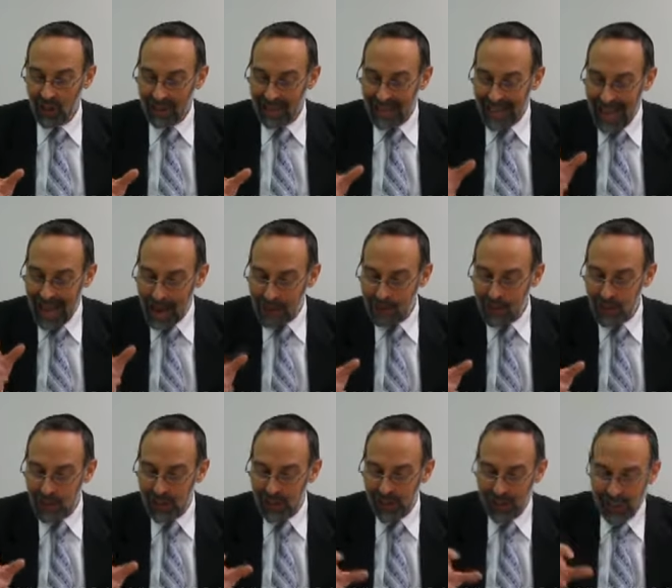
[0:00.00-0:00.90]

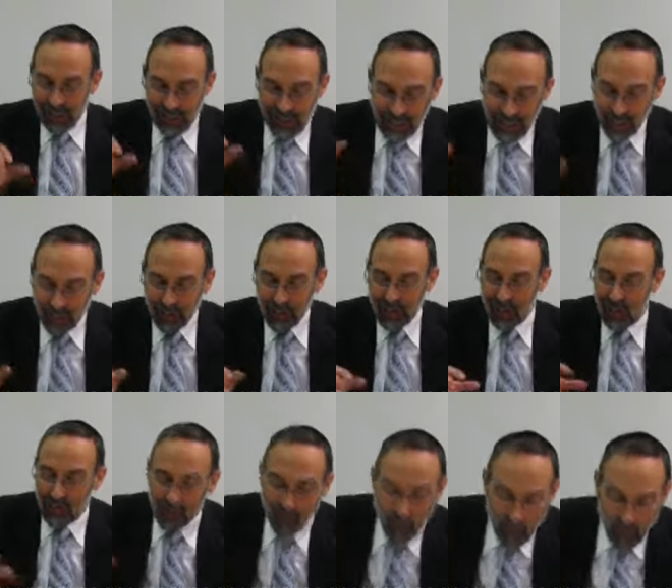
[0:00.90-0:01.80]
captures the secret
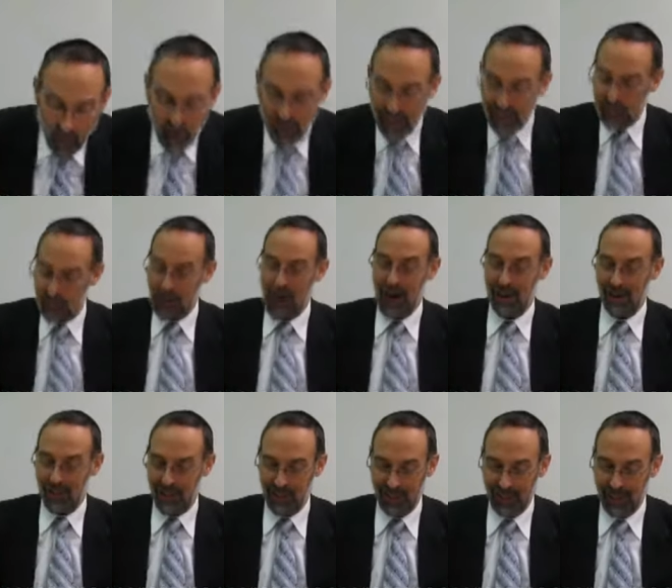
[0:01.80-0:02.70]
of all these
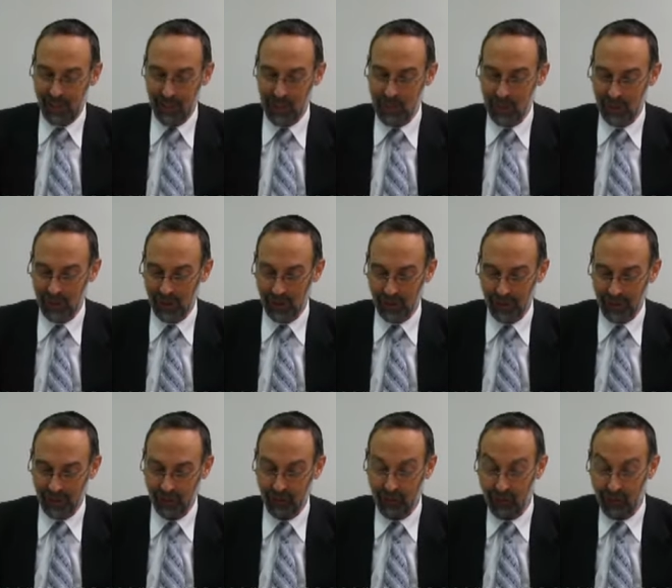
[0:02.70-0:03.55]
parashas that we've been learning.